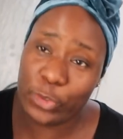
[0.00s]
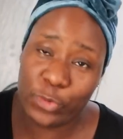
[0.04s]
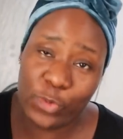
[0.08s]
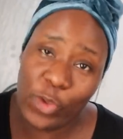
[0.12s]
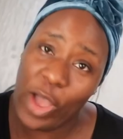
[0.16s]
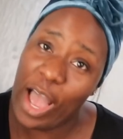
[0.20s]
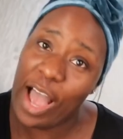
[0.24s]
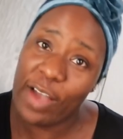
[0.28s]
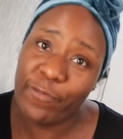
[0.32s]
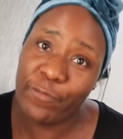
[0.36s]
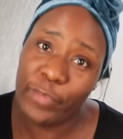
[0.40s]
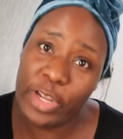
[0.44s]
does
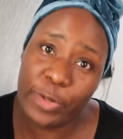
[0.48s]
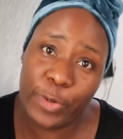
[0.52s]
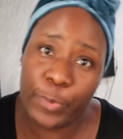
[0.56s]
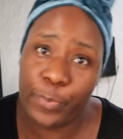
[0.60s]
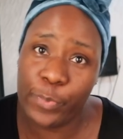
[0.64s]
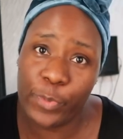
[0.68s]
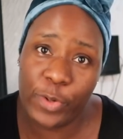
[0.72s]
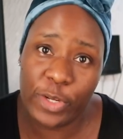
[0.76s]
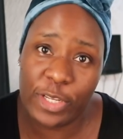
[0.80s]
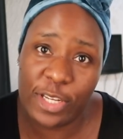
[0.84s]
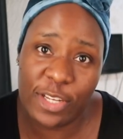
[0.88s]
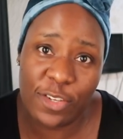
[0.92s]
not have village
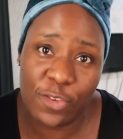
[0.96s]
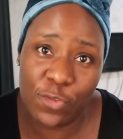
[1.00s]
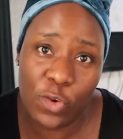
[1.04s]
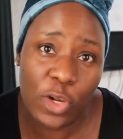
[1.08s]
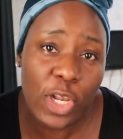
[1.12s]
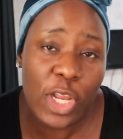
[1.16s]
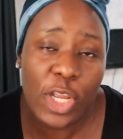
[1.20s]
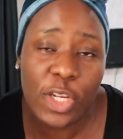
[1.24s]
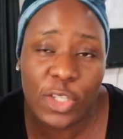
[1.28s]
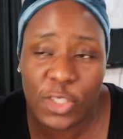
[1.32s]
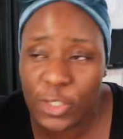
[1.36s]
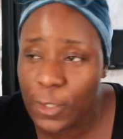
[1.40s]
people in his
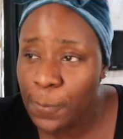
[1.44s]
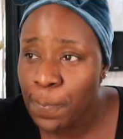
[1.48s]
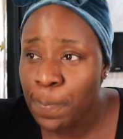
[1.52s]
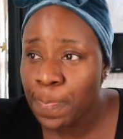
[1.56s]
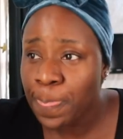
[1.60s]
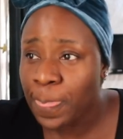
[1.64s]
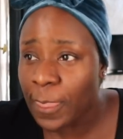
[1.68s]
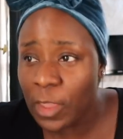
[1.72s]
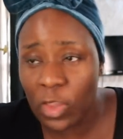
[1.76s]
village,